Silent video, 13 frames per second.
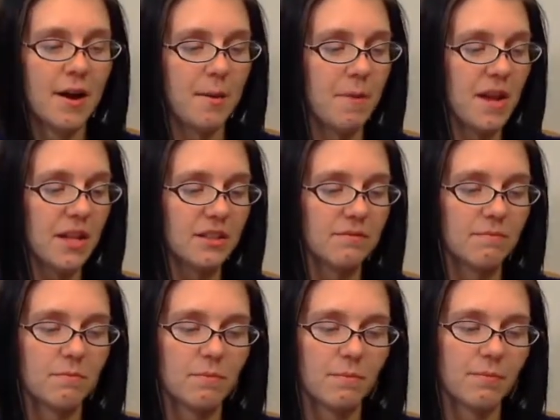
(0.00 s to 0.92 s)
It
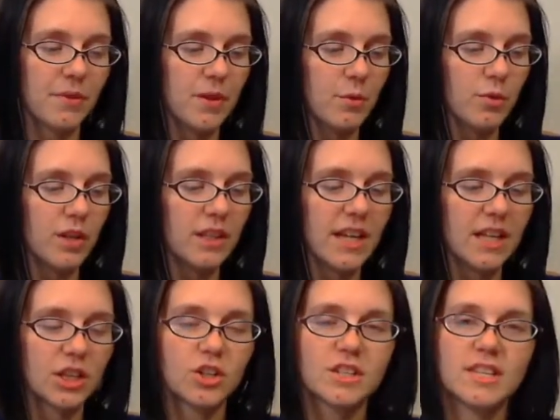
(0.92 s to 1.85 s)

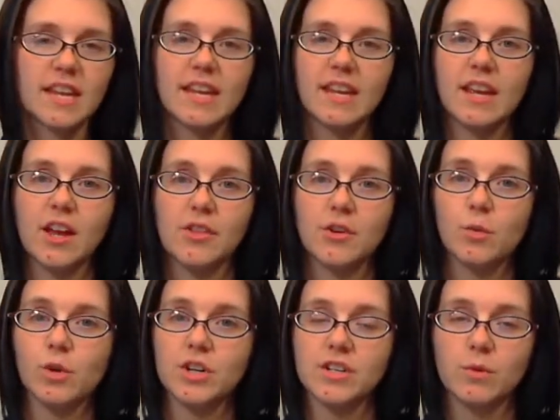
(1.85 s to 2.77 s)
looks like any
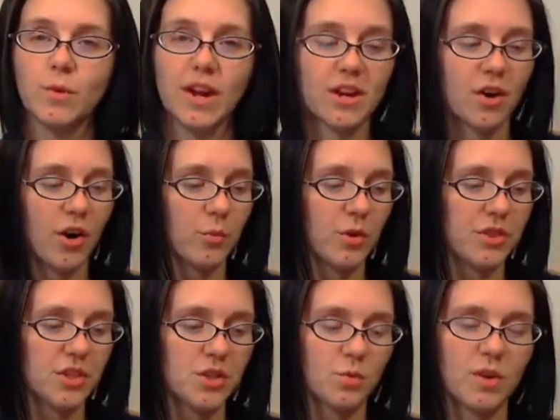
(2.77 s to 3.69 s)
other worsted weight yarn
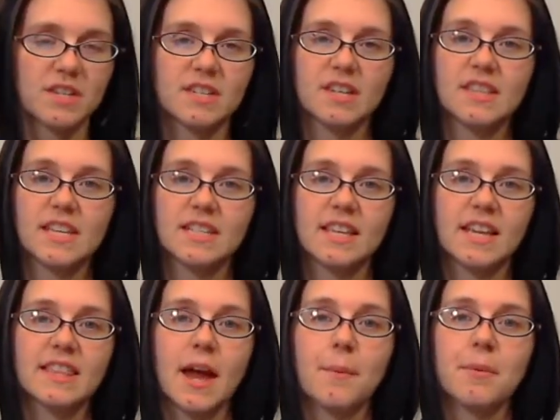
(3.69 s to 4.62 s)
with the twist and things
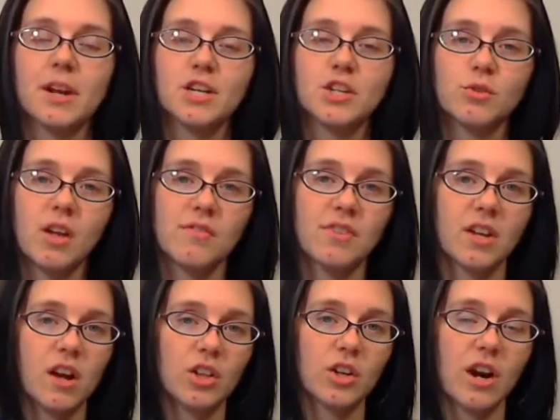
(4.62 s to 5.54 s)
like that, but I do love
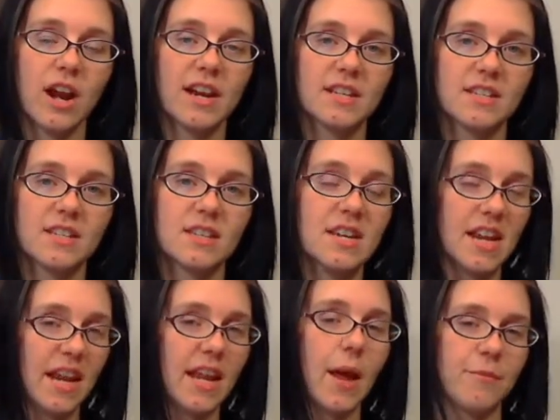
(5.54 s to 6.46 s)
the color and it's
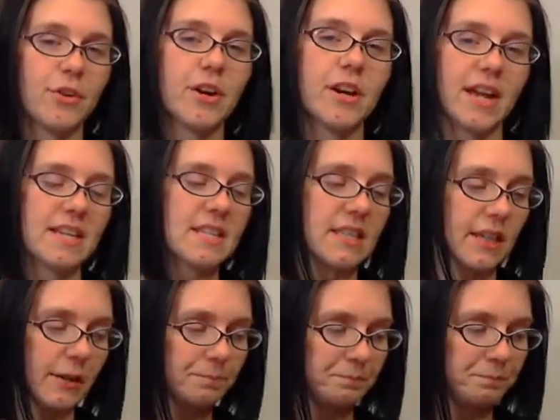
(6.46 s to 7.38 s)
knitting up very
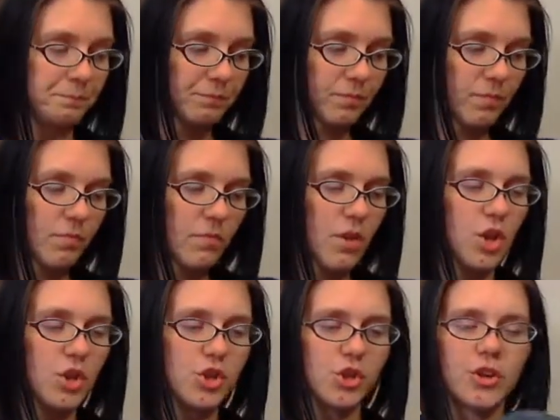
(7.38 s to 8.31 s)
nicely.
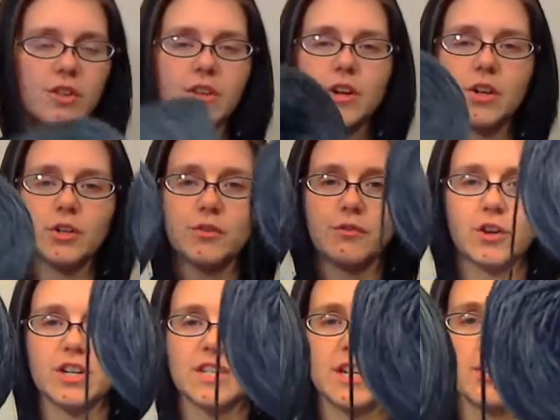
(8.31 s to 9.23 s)
I'll show you the color first.